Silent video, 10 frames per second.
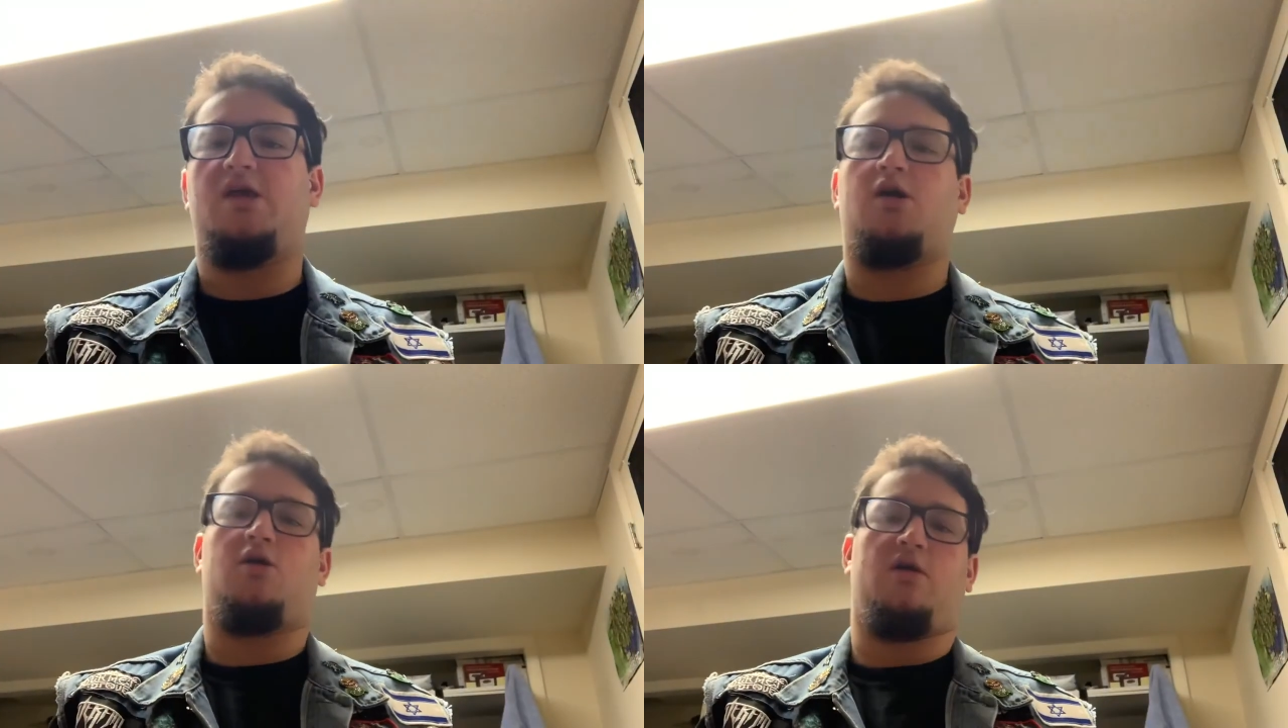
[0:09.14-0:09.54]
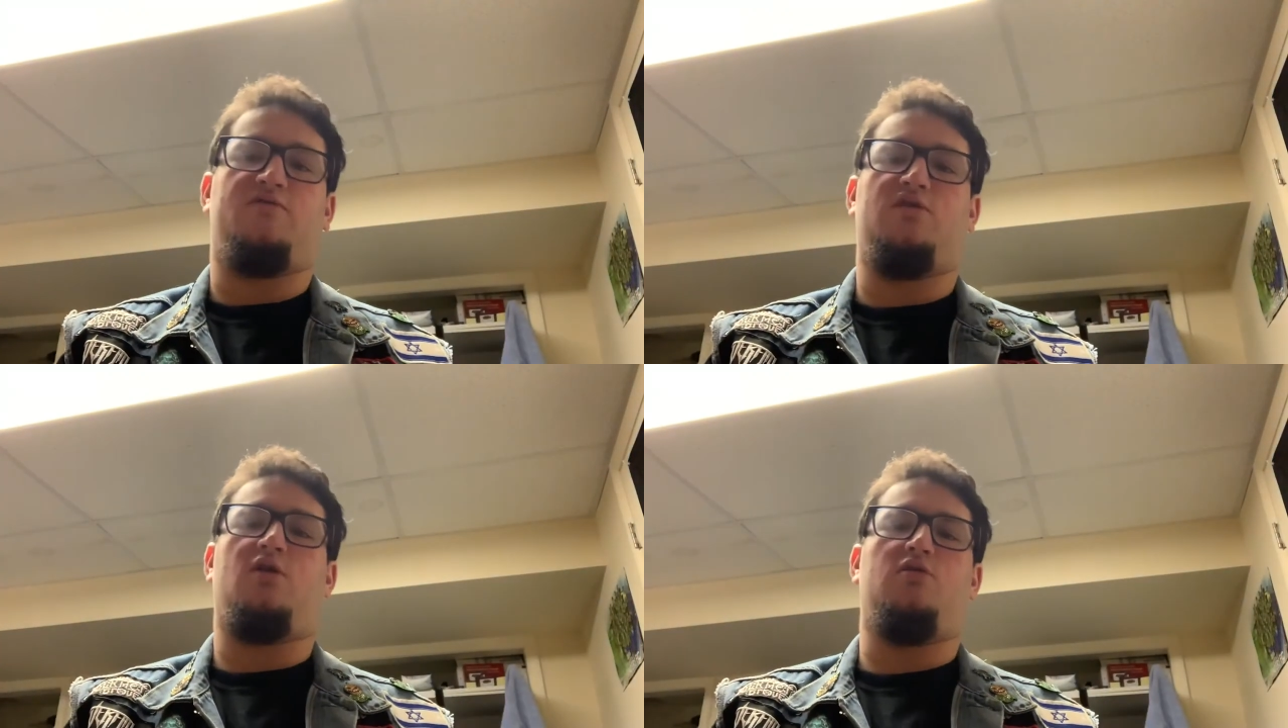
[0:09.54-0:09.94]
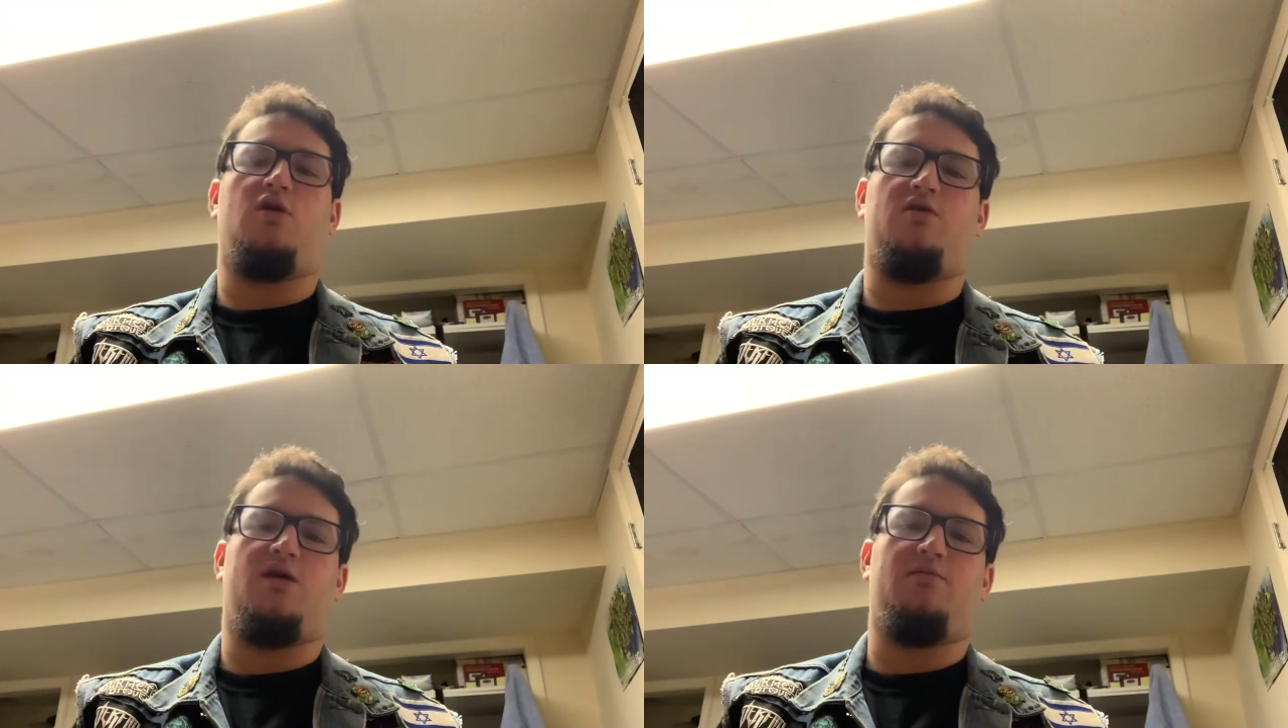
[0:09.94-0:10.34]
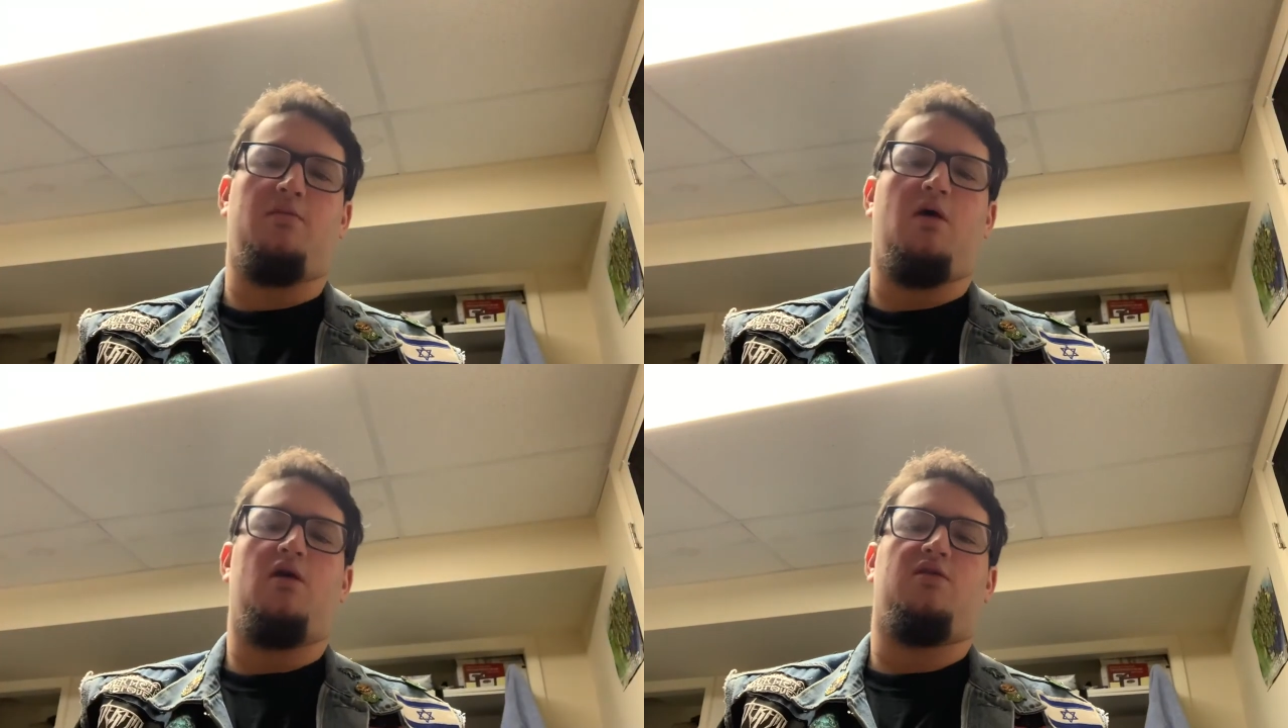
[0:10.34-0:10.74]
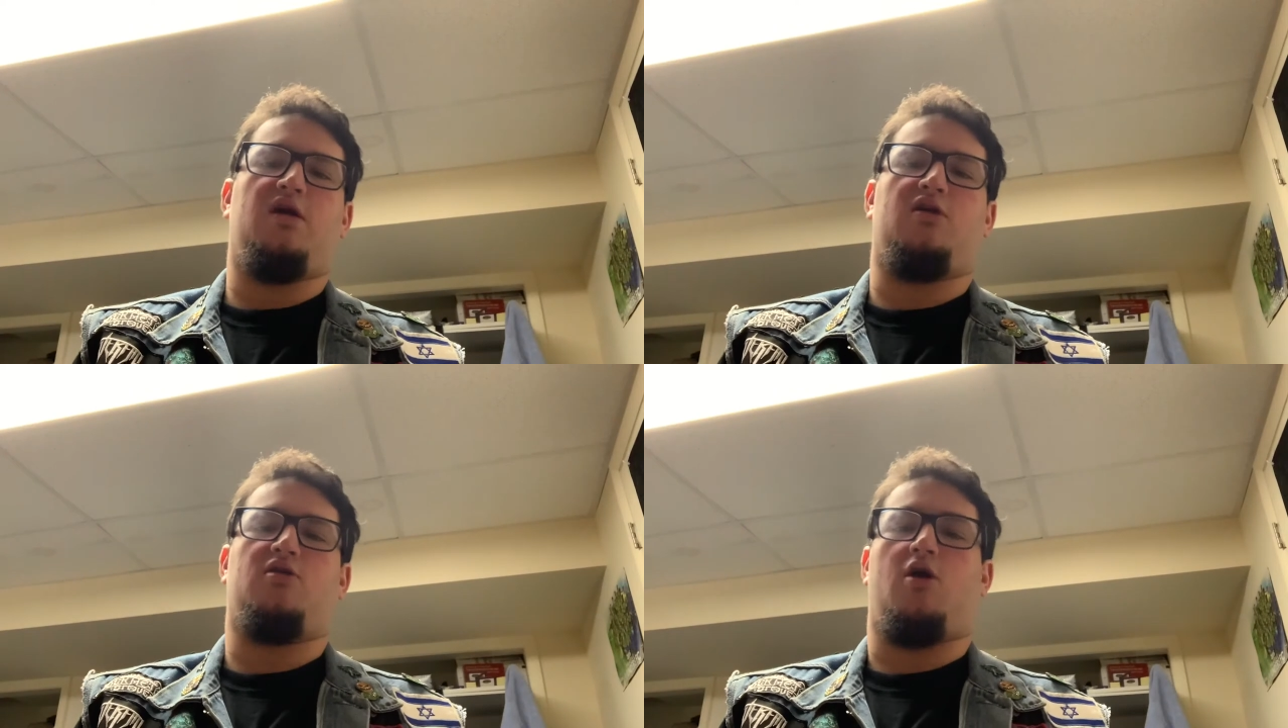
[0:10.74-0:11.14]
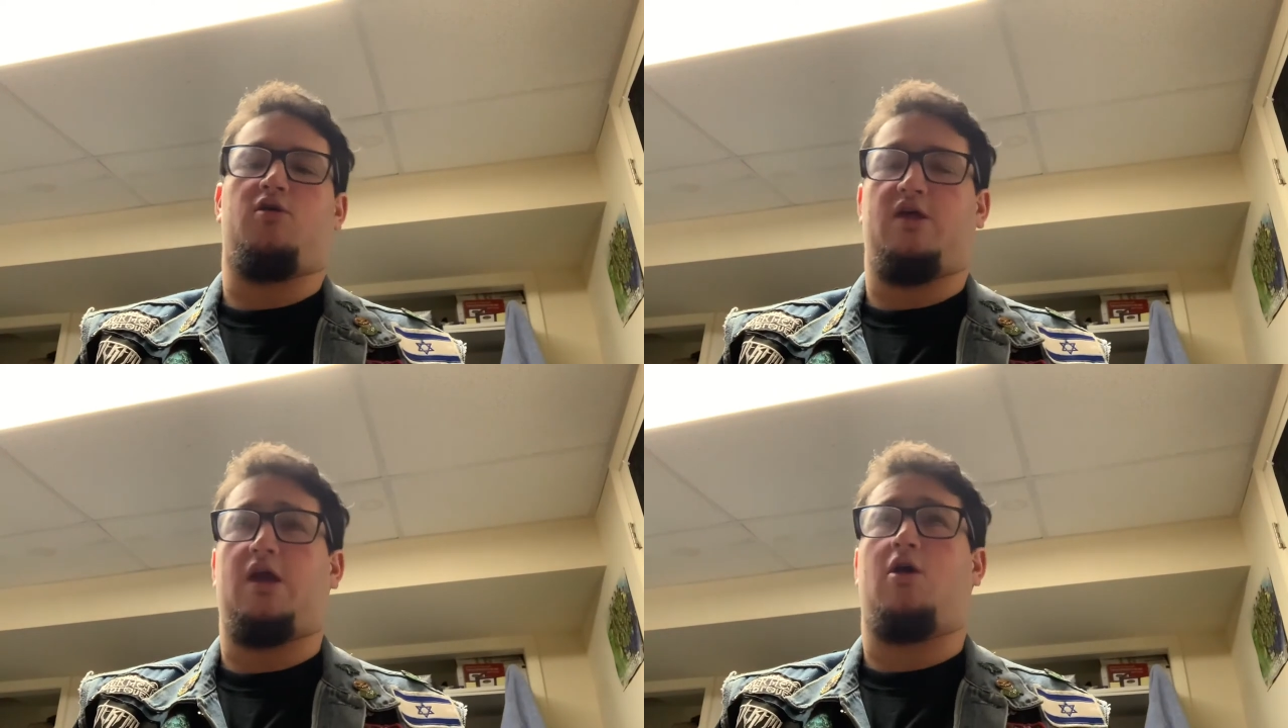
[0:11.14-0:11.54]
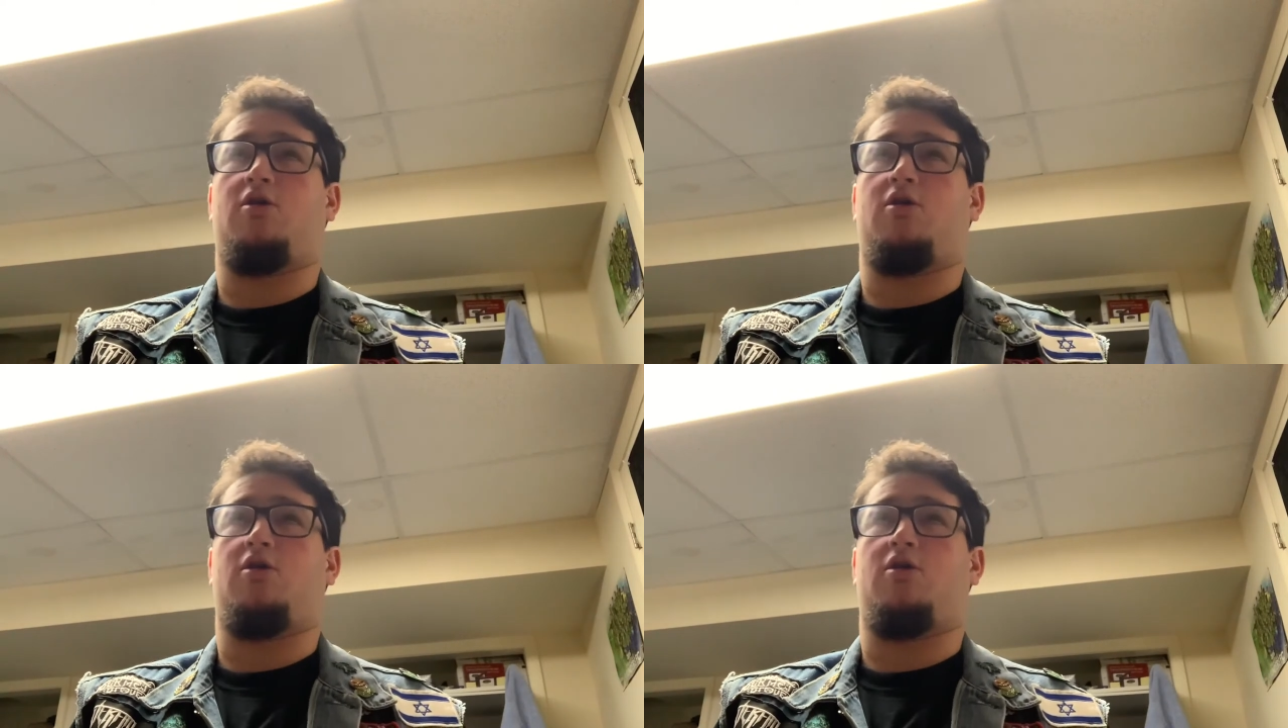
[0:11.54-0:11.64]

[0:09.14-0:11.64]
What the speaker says: are, if you don't know them, they are